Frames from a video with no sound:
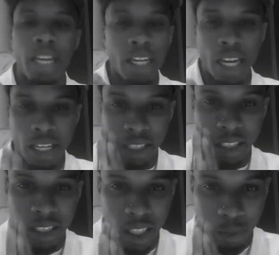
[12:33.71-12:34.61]
the
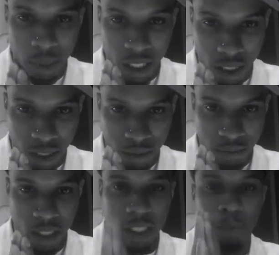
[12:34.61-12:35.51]
internet is a sick place.